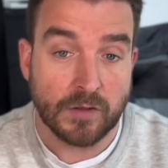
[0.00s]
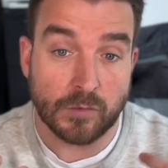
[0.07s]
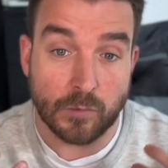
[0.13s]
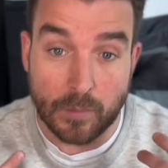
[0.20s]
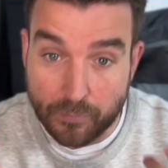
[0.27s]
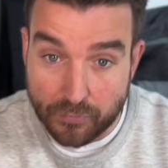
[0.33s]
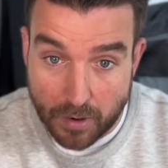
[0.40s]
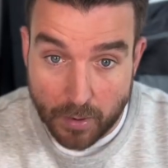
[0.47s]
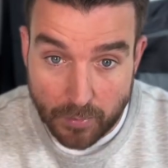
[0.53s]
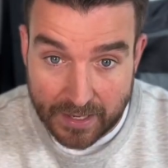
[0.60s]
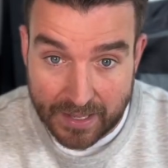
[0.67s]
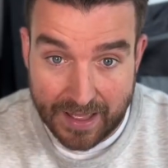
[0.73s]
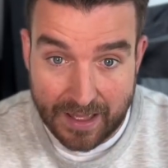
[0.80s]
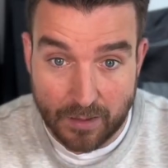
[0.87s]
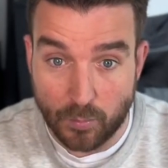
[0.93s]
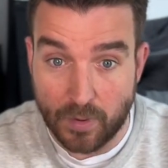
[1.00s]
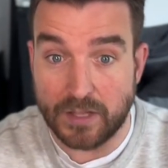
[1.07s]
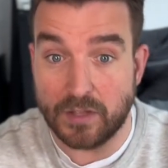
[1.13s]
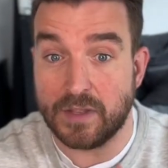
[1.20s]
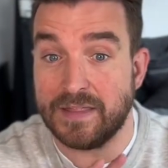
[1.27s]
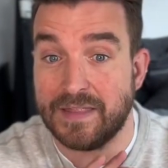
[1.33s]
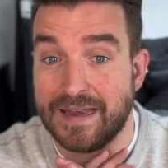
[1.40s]
to a pro account where
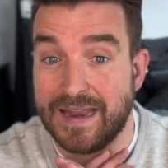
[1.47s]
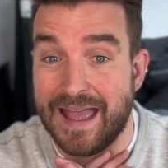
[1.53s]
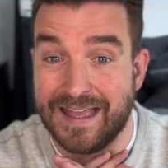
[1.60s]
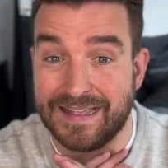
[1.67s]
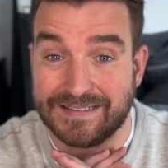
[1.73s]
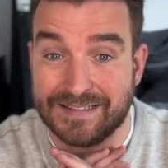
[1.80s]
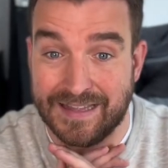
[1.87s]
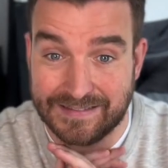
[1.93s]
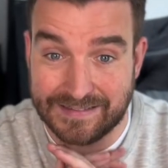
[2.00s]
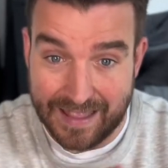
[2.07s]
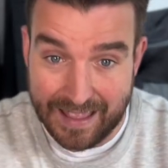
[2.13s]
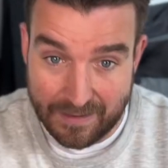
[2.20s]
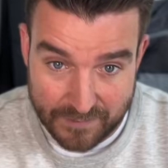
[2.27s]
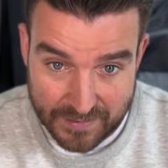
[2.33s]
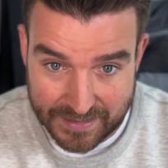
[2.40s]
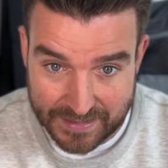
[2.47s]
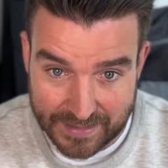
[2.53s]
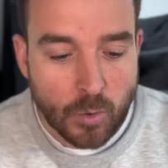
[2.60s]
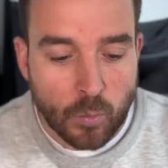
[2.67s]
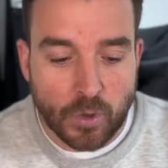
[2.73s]
you can then access everything.